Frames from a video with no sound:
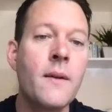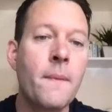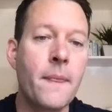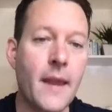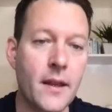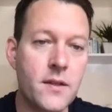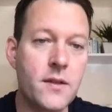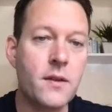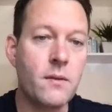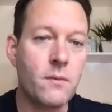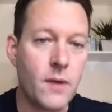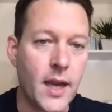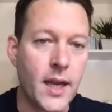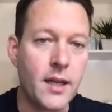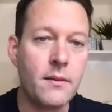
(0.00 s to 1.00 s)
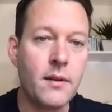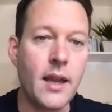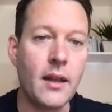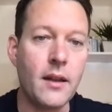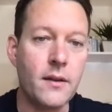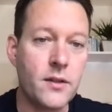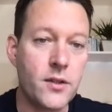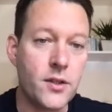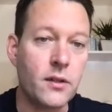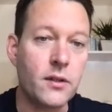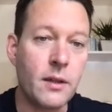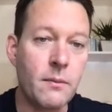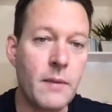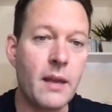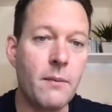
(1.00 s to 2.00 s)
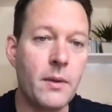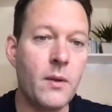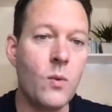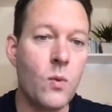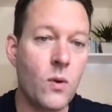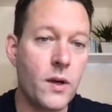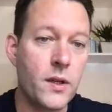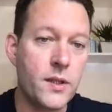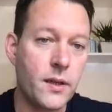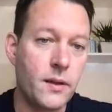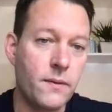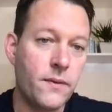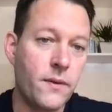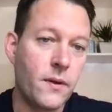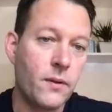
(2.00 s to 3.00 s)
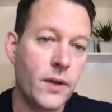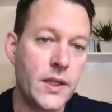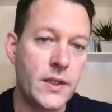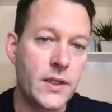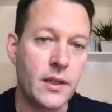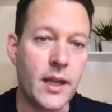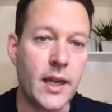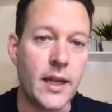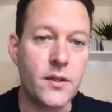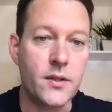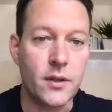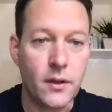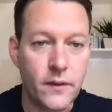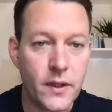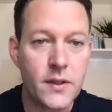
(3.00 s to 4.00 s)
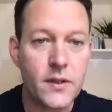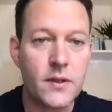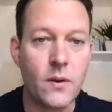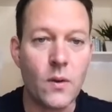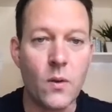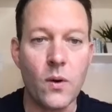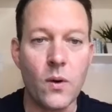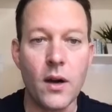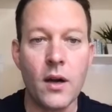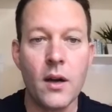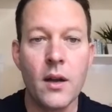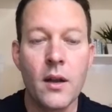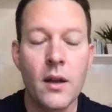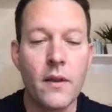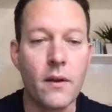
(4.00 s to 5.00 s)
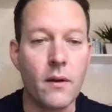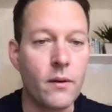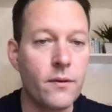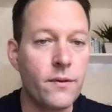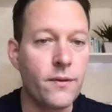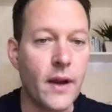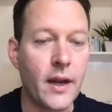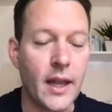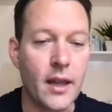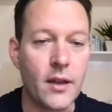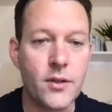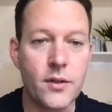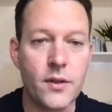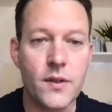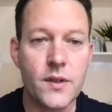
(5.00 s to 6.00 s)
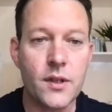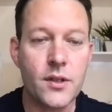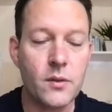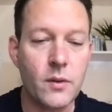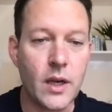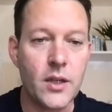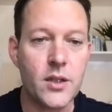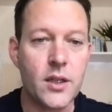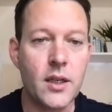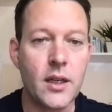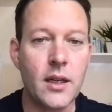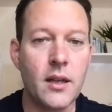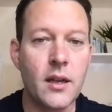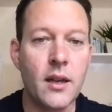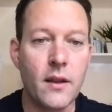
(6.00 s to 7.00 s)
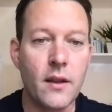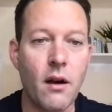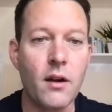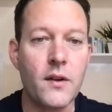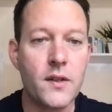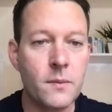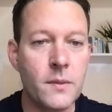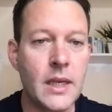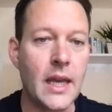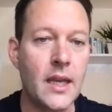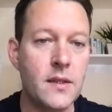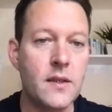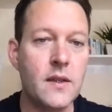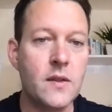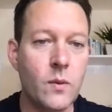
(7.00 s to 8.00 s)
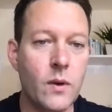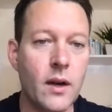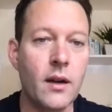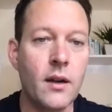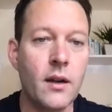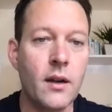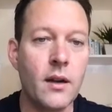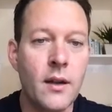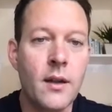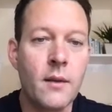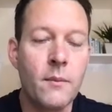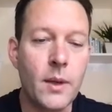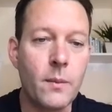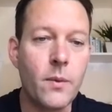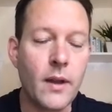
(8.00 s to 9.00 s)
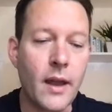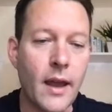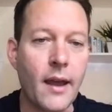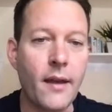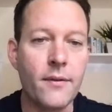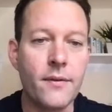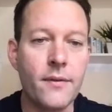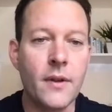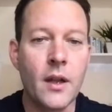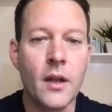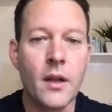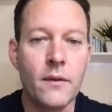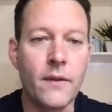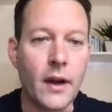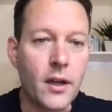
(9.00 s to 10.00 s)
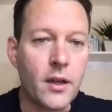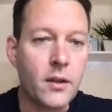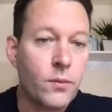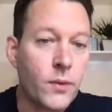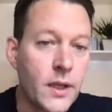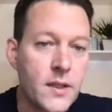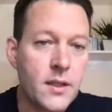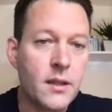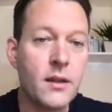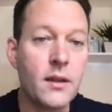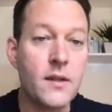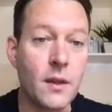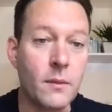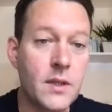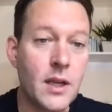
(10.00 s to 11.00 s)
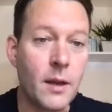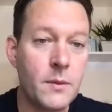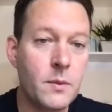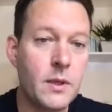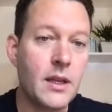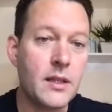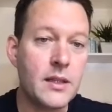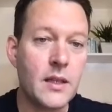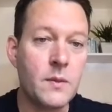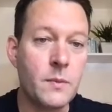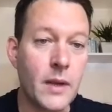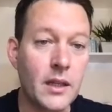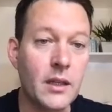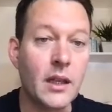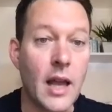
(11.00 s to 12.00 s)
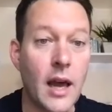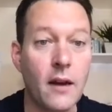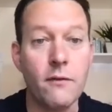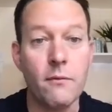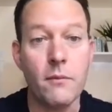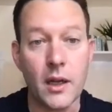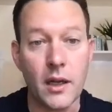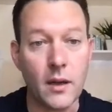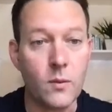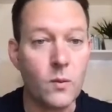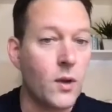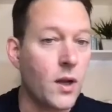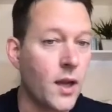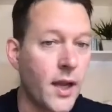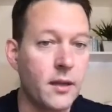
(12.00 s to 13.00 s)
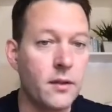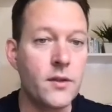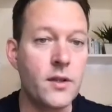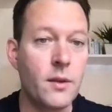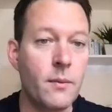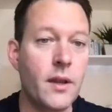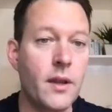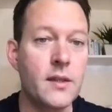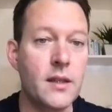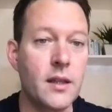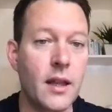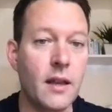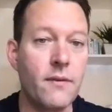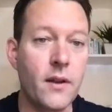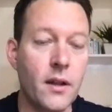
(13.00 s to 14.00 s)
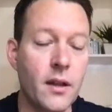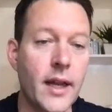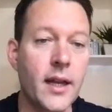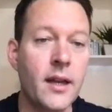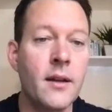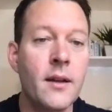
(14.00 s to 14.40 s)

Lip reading: that's their right. And it certainly may be warranted for a reason like service or their own financial situation. And there are some cases where people have very good reason, sometimes because they spend a lot of money on wine or some things and they feel like